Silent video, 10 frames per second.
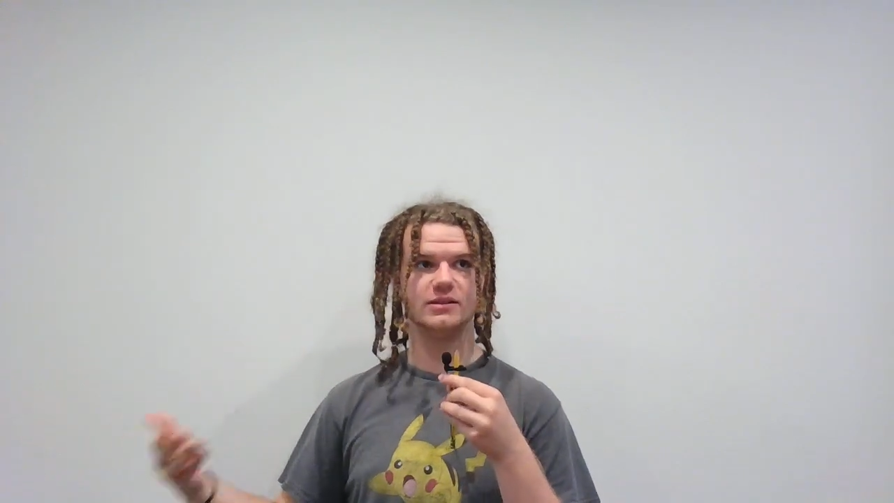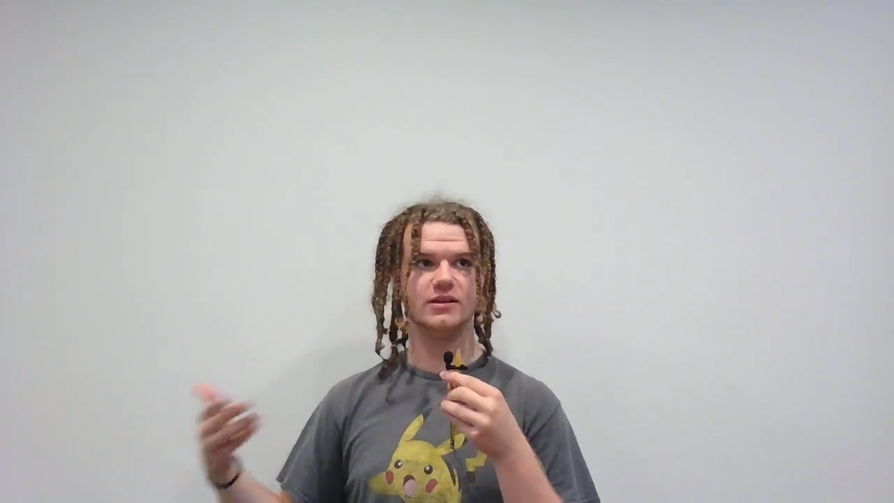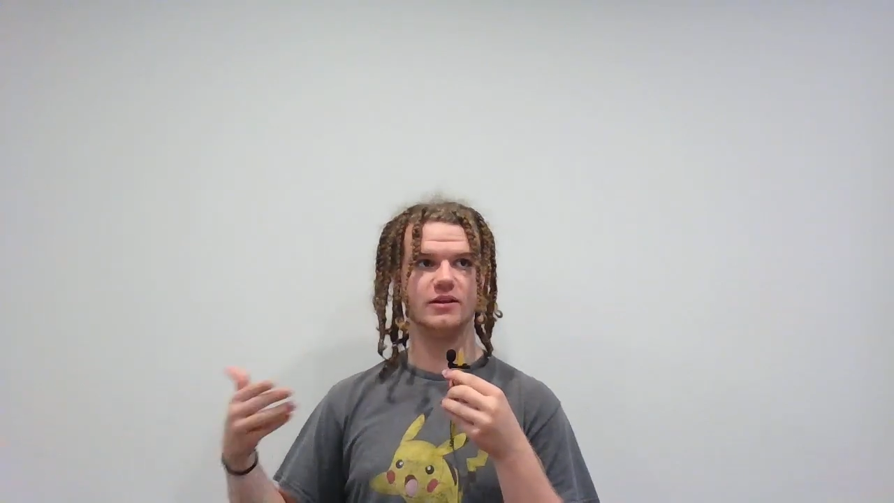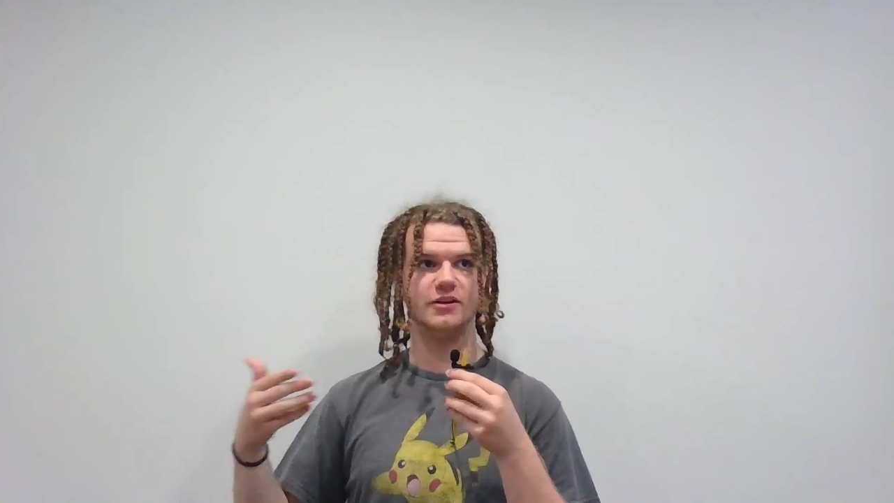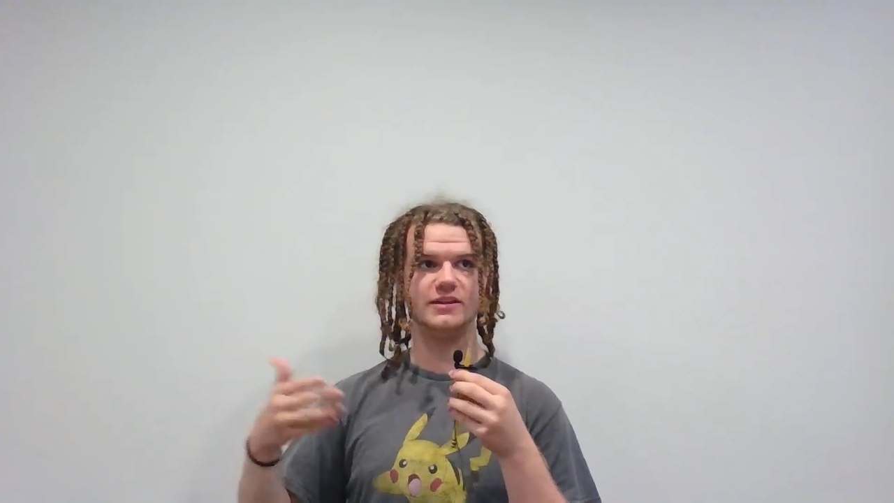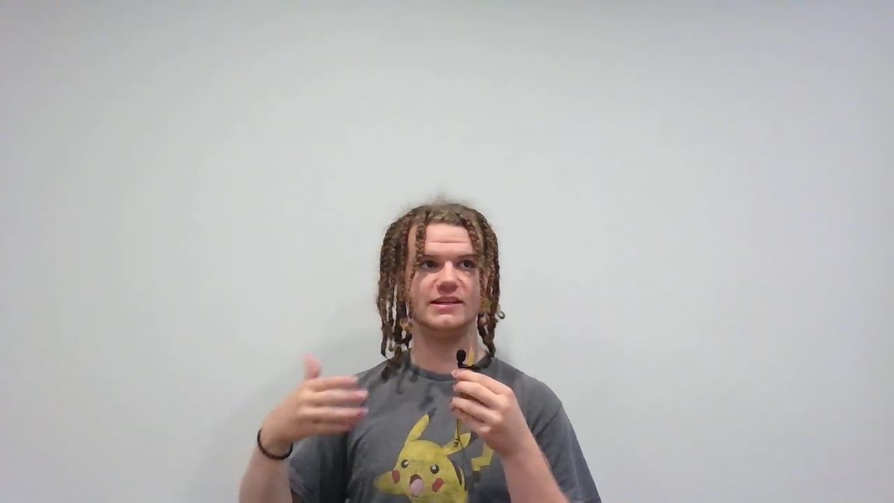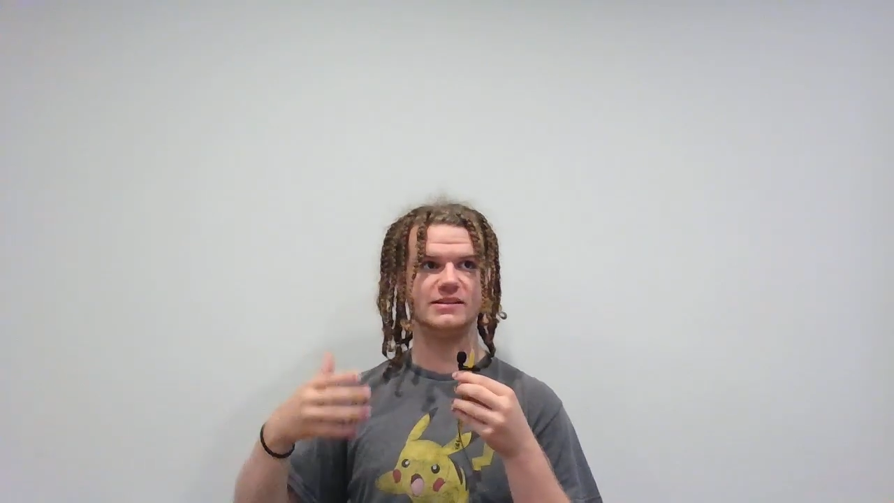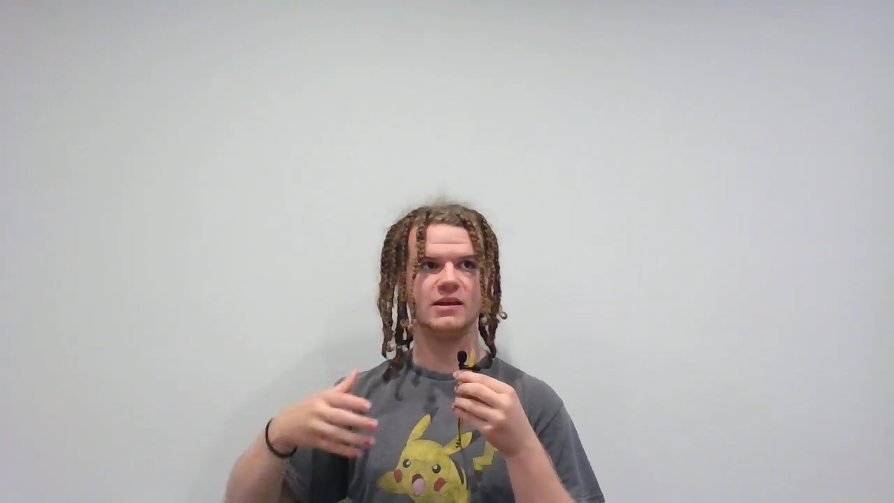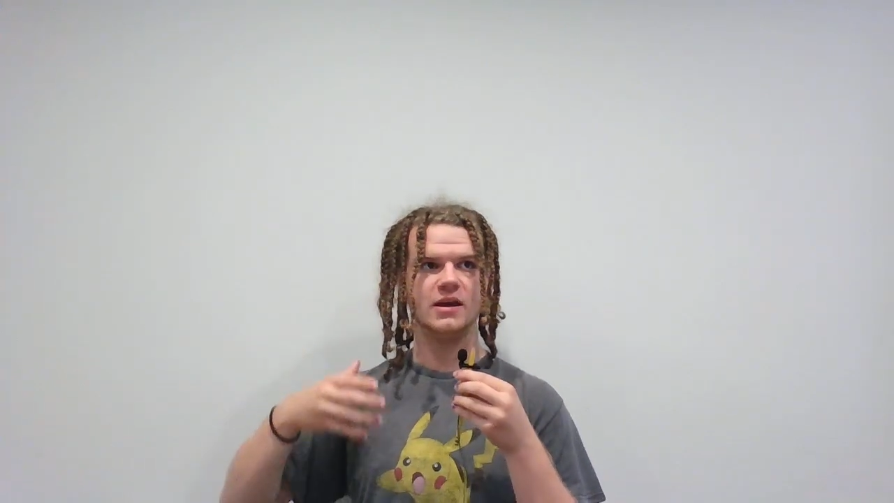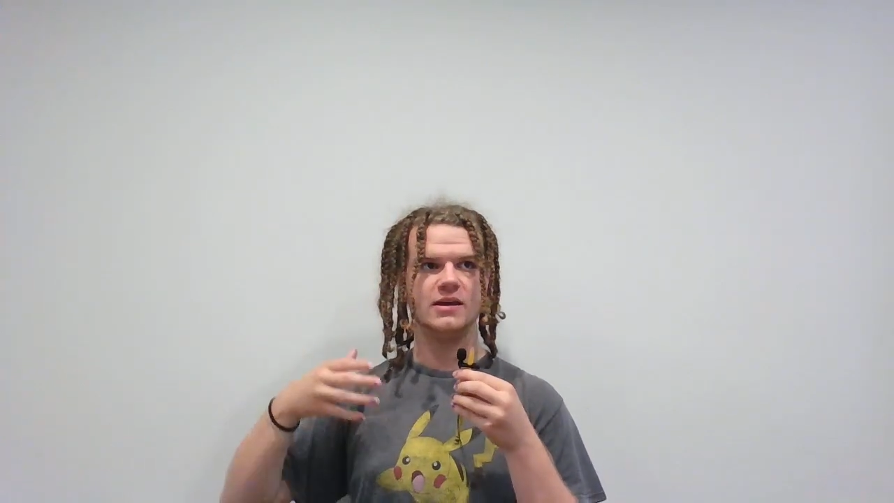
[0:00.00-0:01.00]

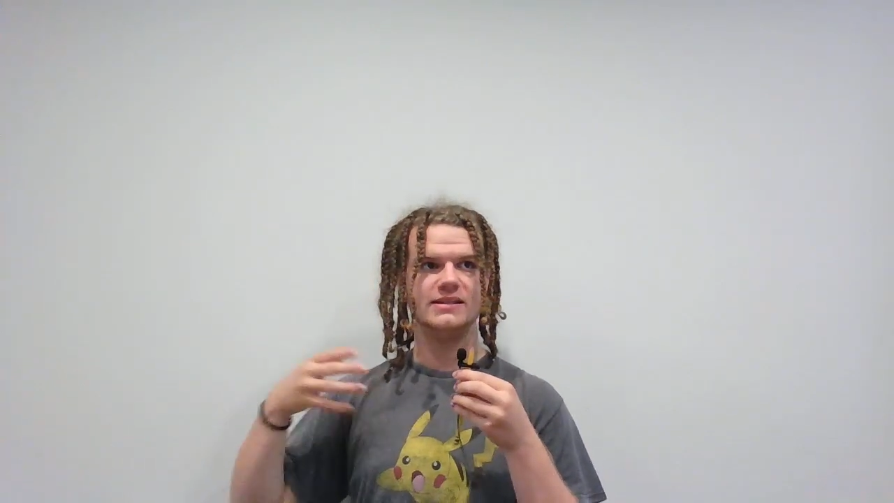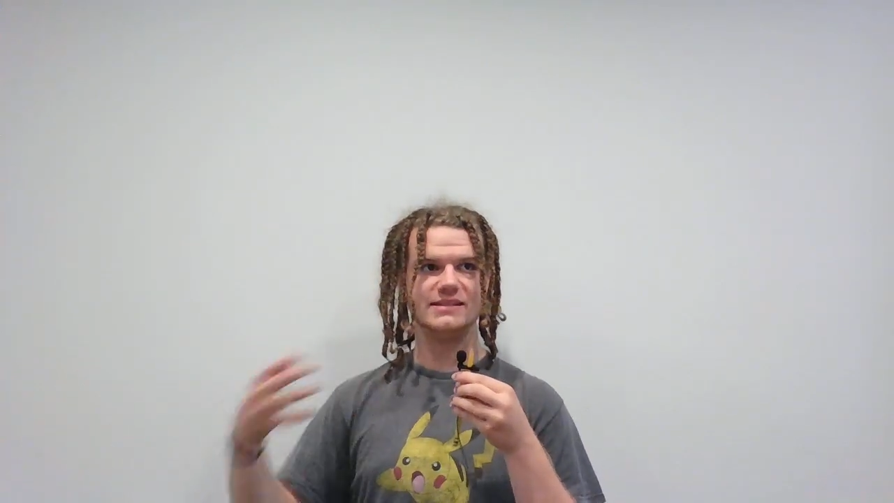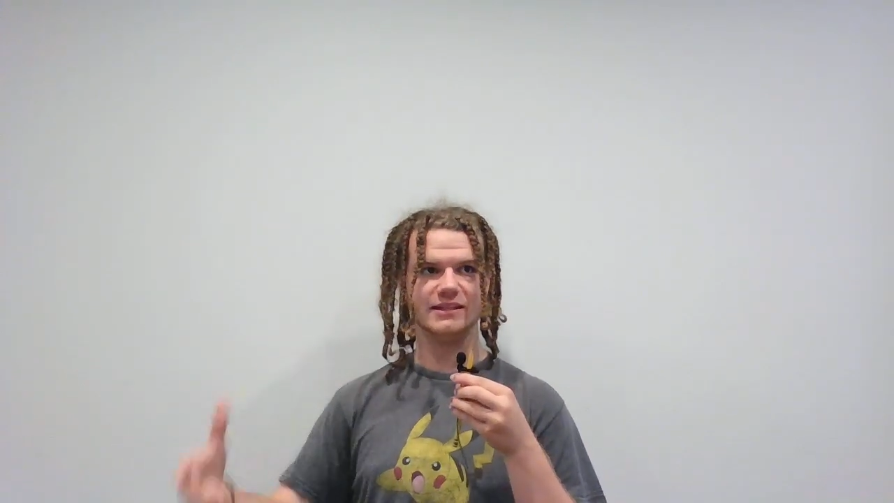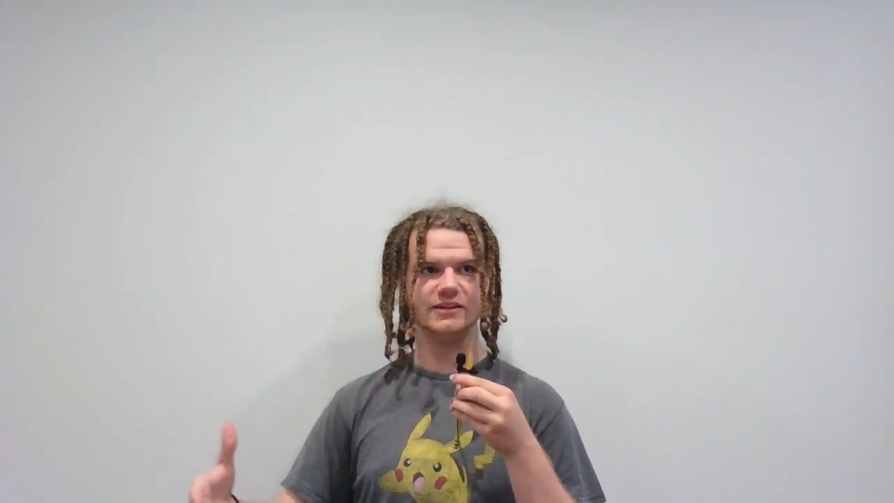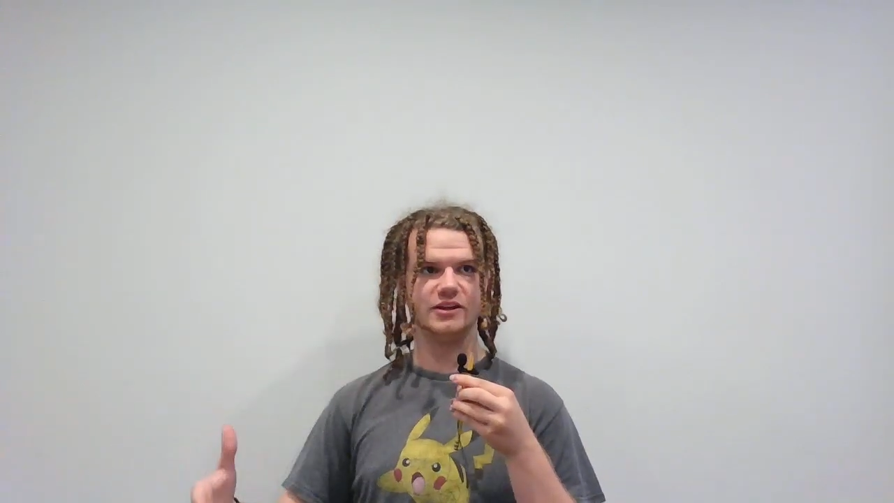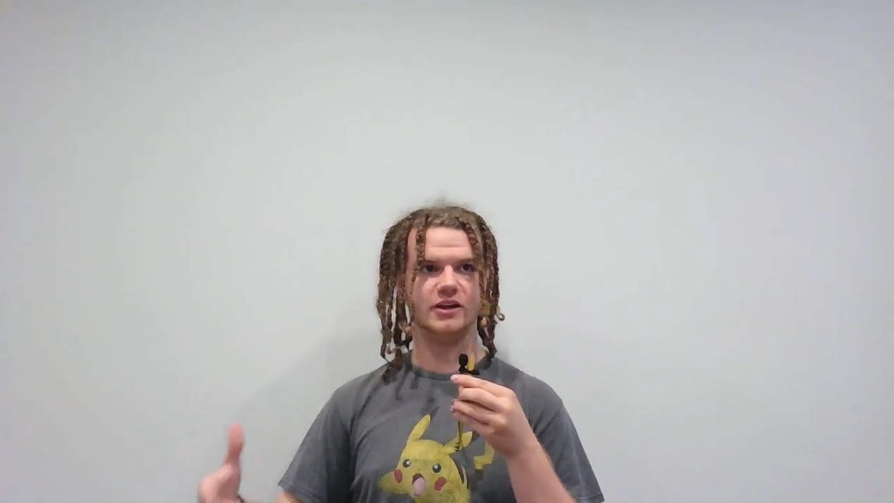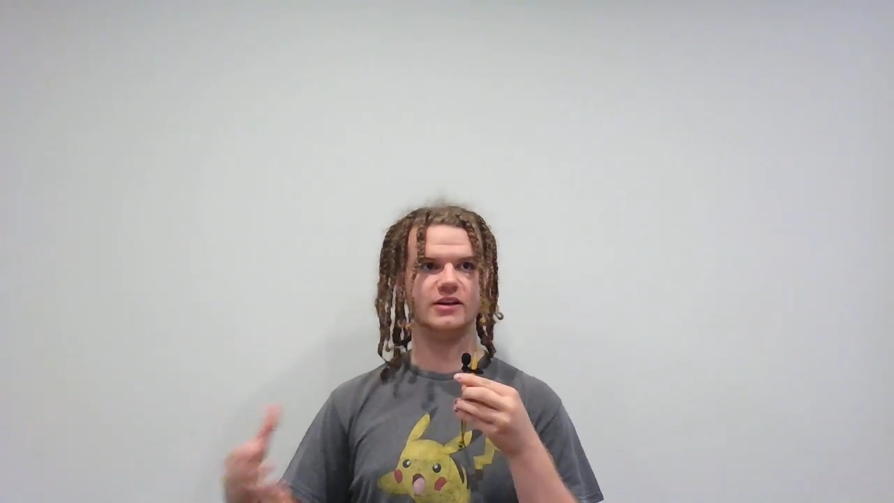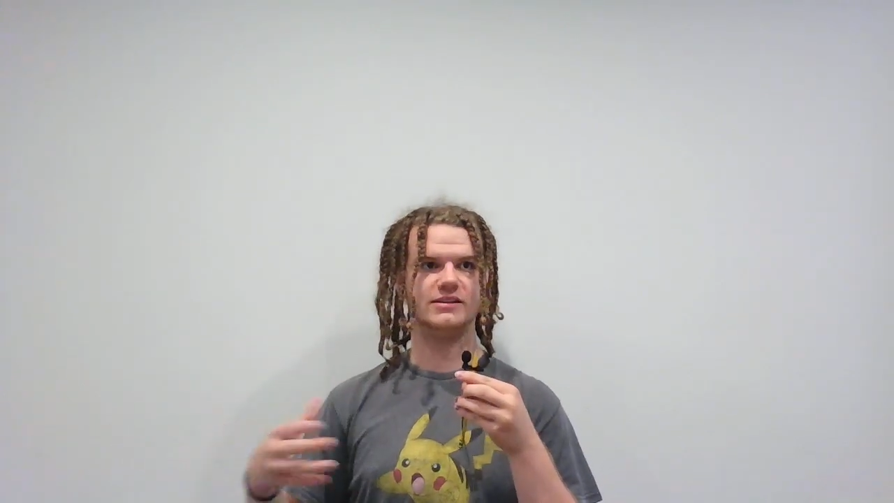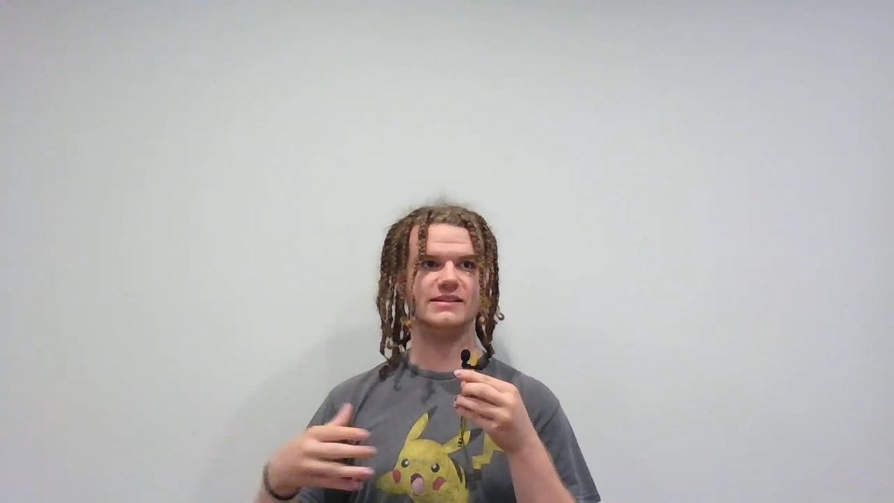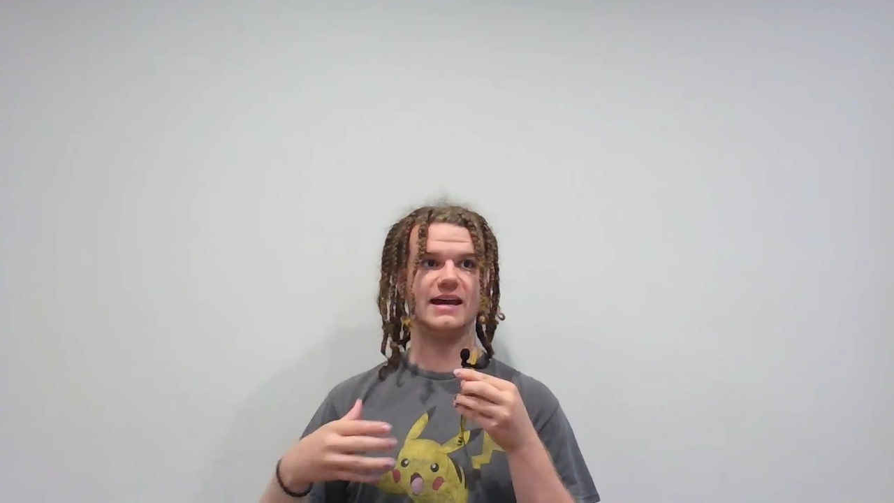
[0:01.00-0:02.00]
these cylinders